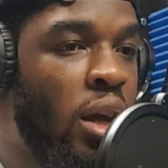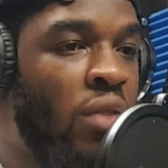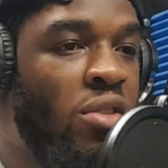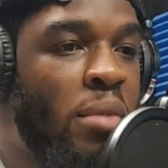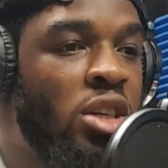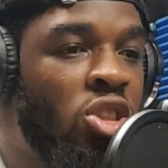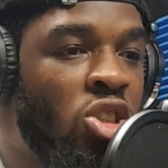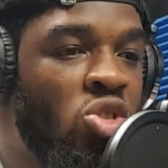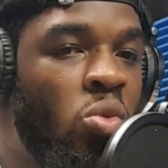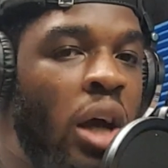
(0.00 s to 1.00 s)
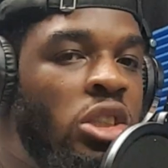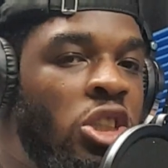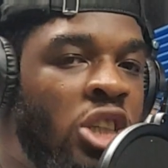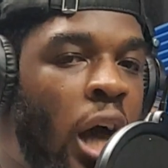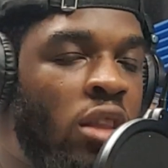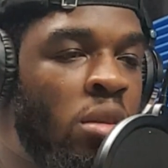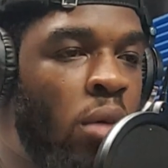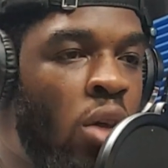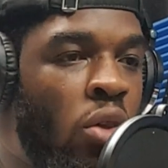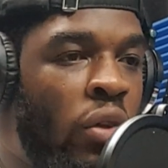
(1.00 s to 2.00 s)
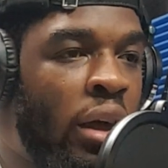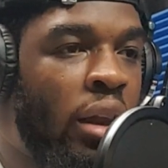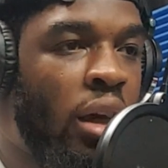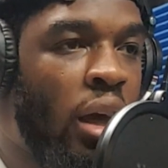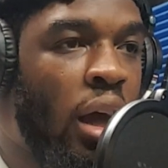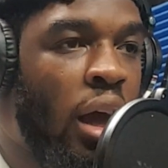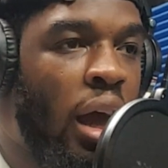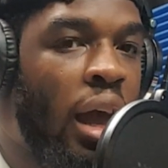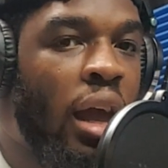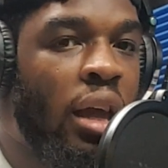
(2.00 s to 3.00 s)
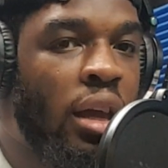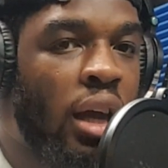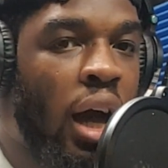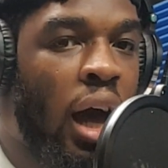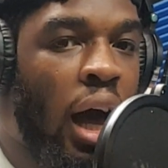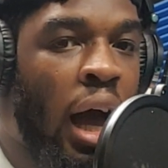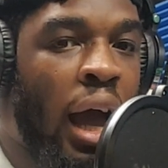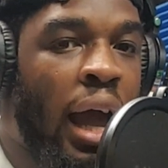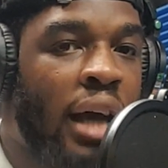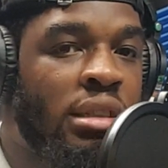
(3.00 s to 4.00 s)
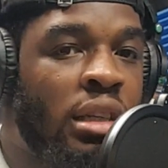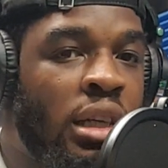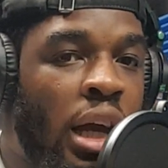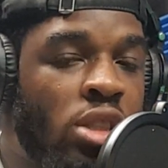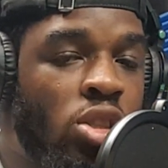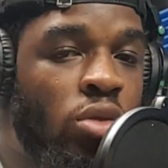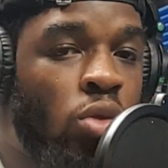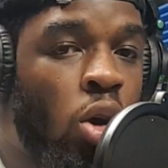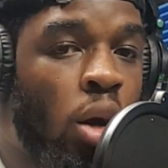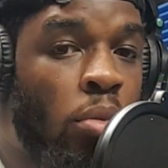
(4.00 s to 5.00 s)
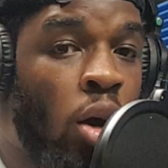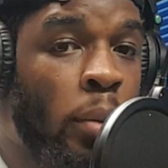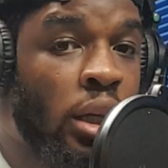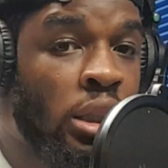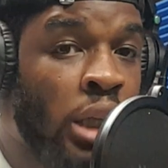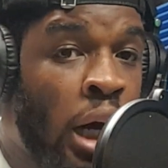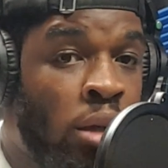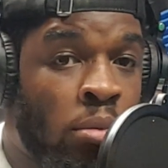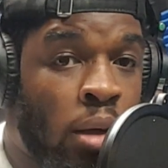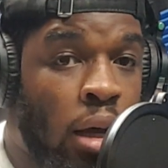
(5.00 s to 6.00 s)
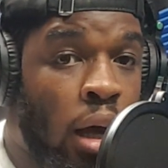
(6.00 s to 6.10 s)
information as to why she shot them other than, hey, I accidentally entered the wrong apartment and shot him,